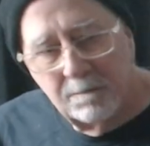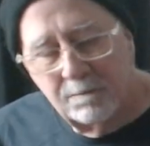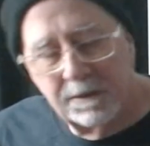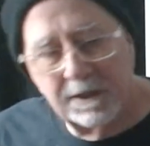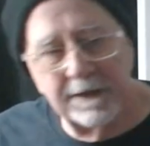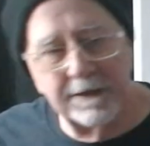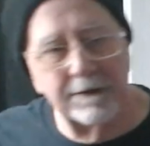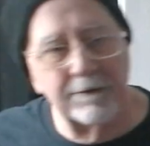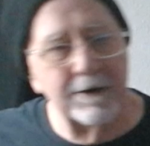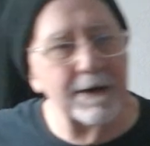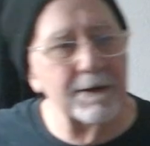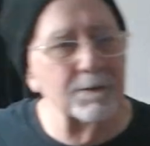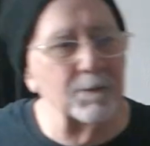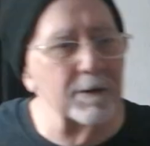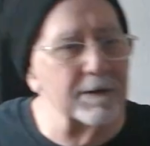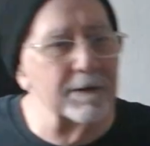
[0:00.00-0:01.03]
play
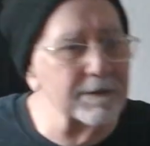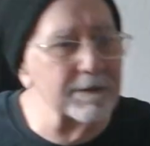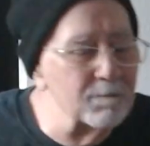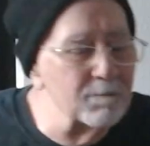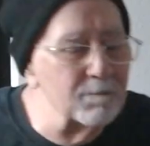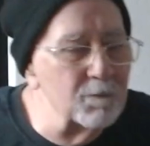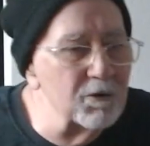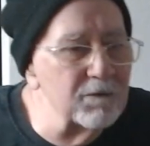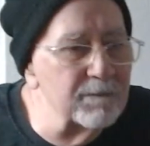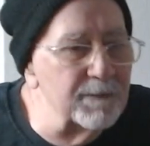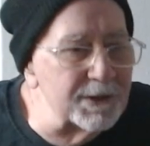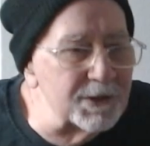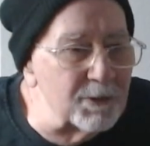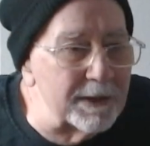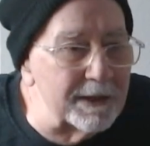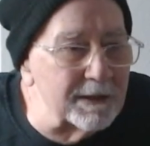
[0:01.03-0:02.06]
around with and move
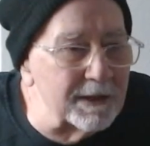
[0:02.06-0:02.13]
between